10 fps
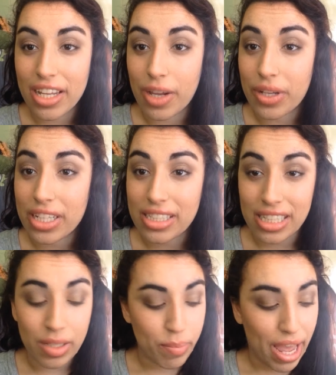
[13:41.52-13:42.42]
Now on a
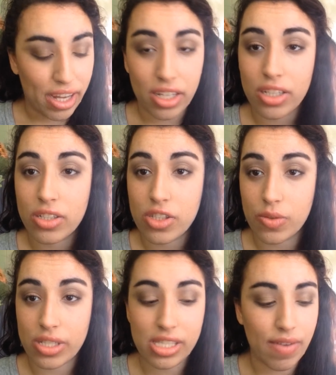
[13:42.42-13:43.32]
clean MAC
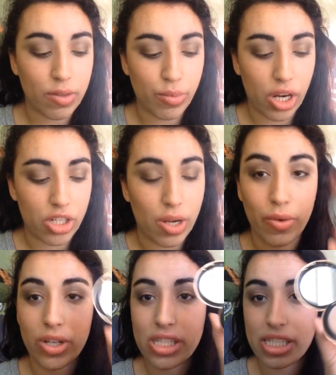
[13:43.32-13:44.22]
217 brush,
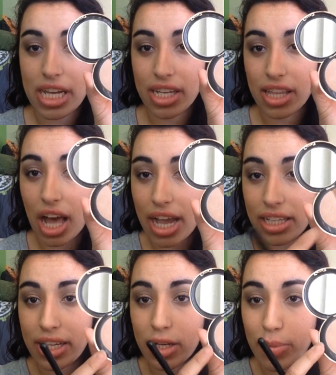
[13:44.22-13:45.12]
I'm going to take the
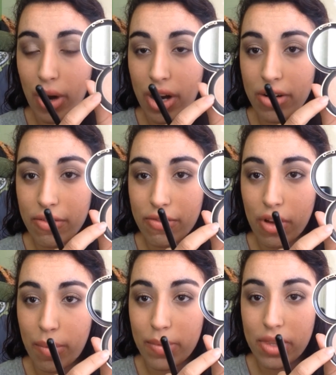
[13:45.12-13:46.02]
highlighter part
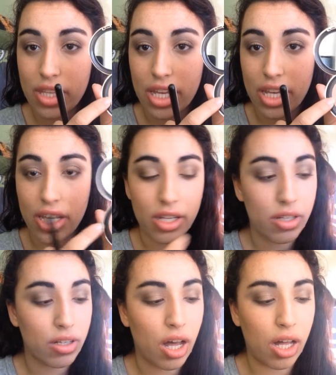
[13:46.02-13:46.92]
from the
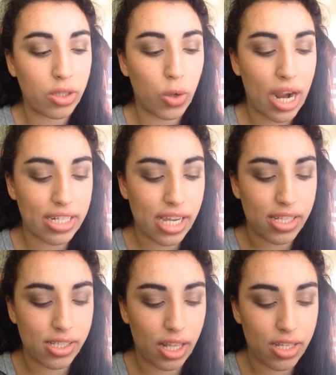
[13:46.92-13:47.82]
Lorac
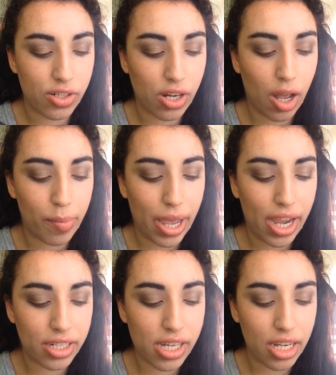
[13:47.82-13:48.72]
Tantalizer
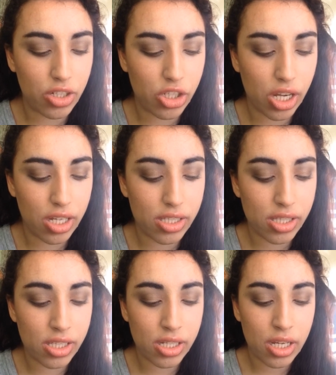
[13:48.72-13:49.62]
Compact and
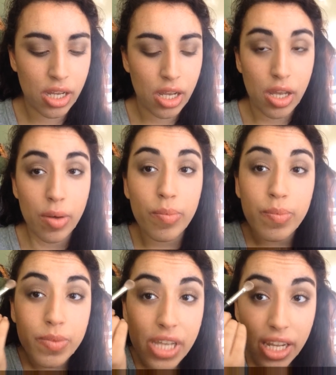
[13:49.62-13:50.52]
just
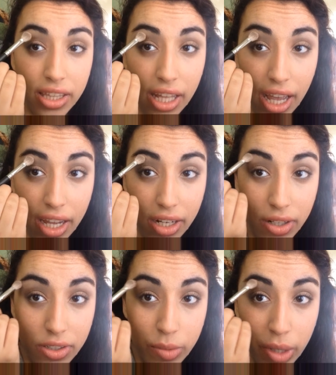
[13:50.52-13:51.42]
take that
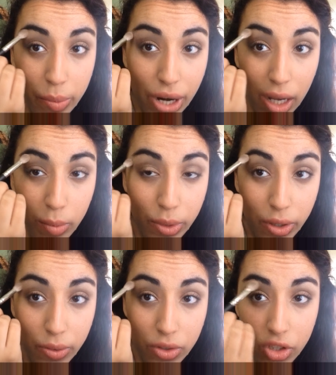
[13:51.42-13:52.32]
under my brow
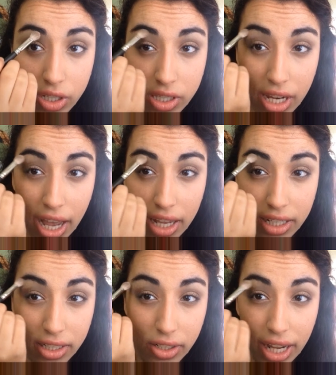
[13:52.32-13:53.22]
bone just to add
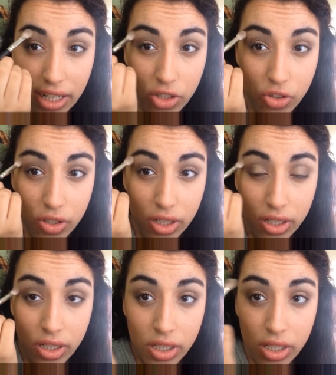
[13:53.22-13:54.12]
a little
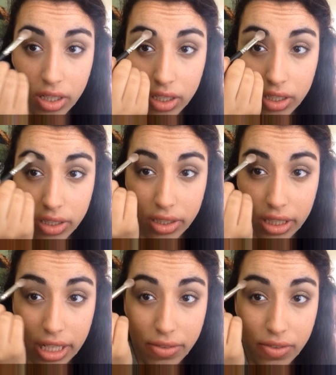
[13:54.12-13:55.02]
extra
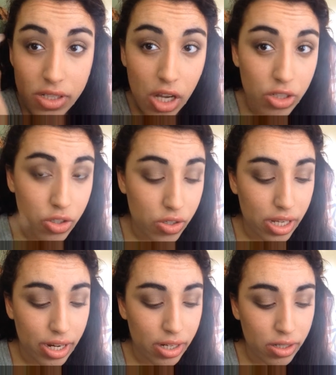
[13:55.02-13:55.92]
lift under
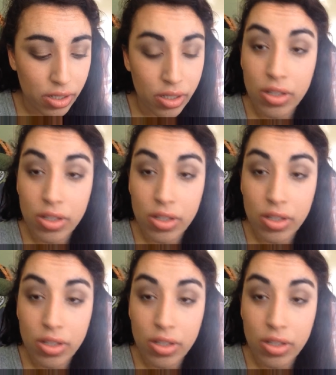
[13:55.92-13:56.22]
there.